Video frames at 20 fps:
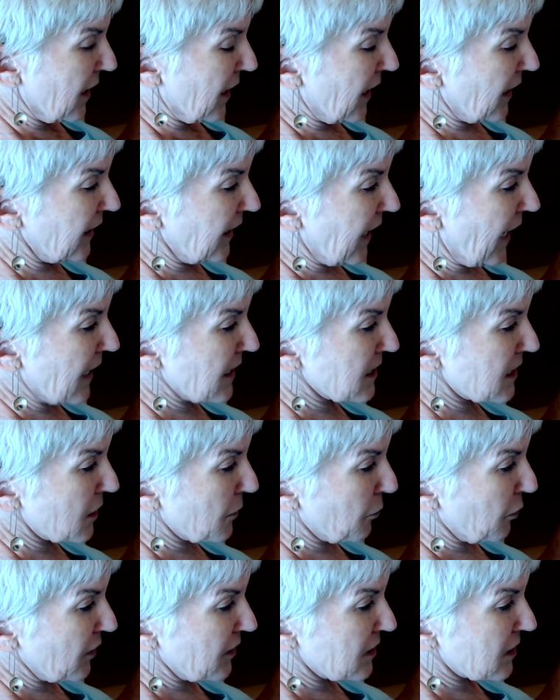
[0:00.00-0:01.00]
and he asked the
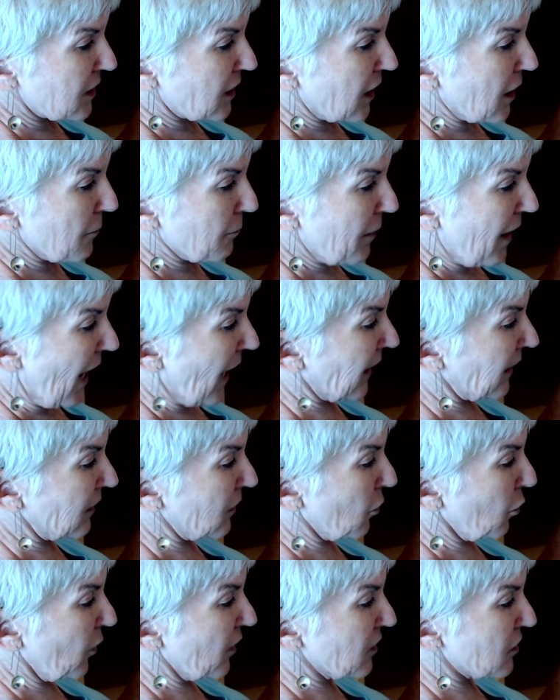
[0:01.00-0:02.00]
prince to come back in
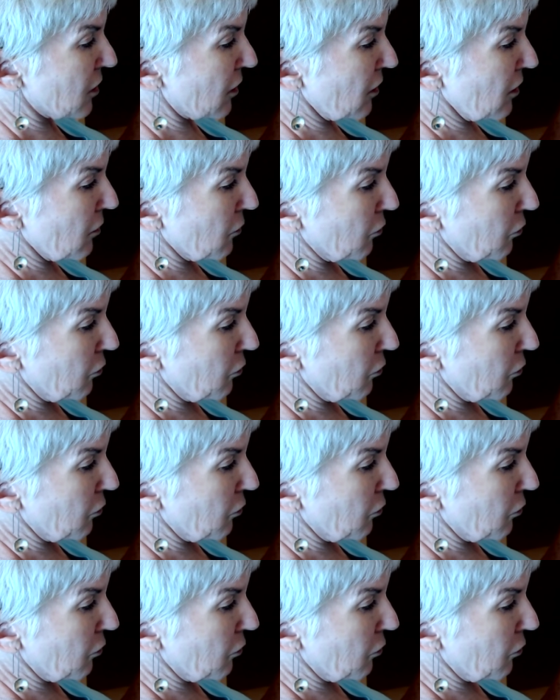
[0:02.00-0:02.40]
the winter